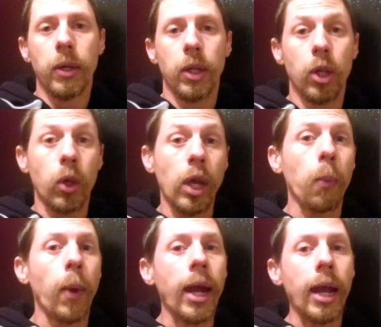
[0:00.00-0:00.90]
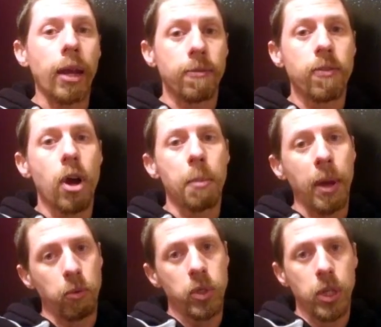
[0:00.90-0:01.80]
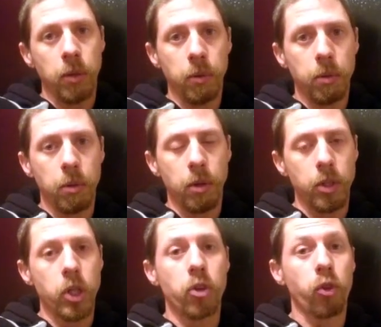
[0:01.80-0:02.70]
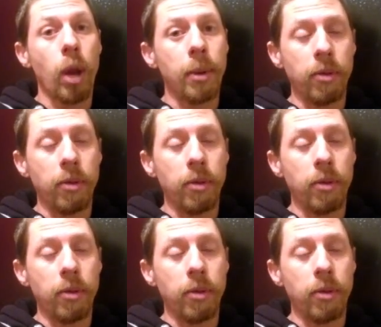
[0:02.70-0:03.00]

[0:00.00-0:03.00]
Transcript: looking away at a far mountain to describe it.